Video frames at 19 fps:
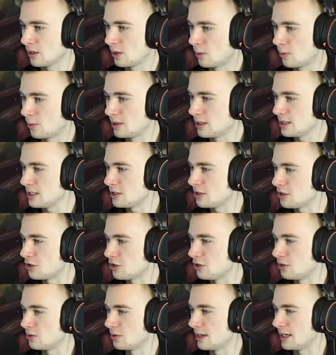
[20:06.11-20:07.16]
one of these
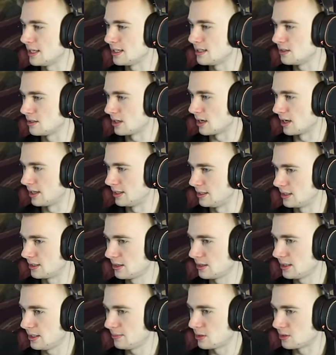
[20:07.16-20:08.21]
two is uh,
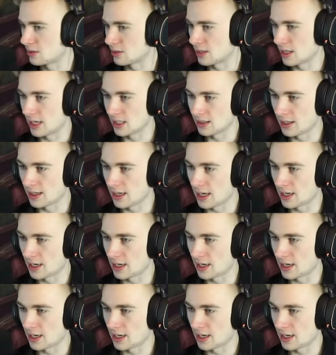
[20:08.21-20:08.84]
Nidalee, most likely.